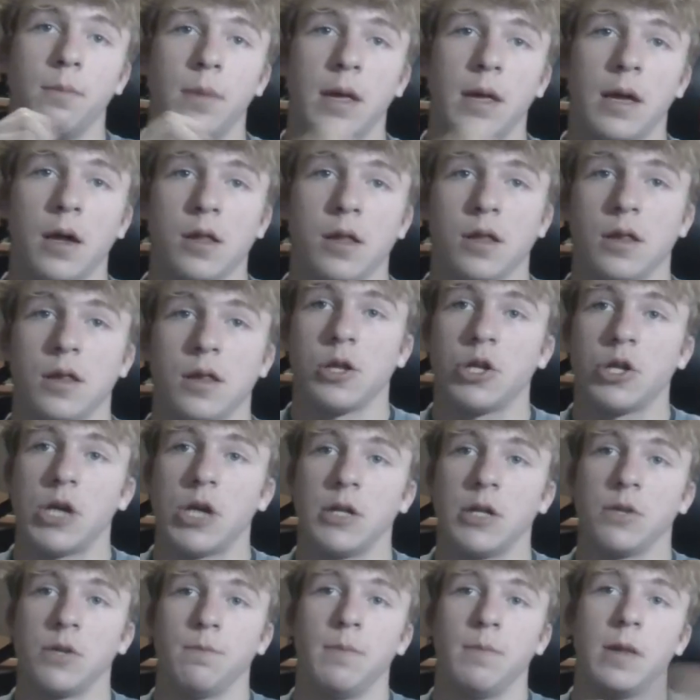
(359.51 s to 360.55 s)
because
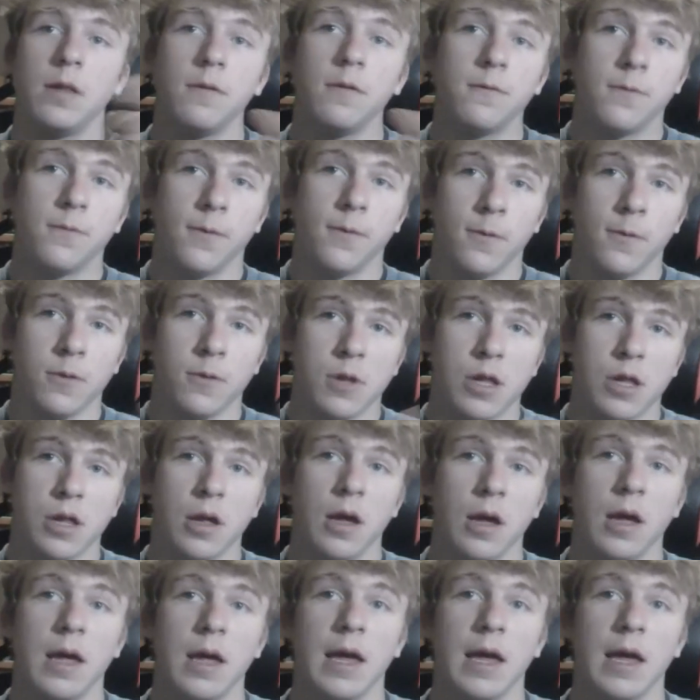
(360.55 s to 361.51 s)
change in millivolts,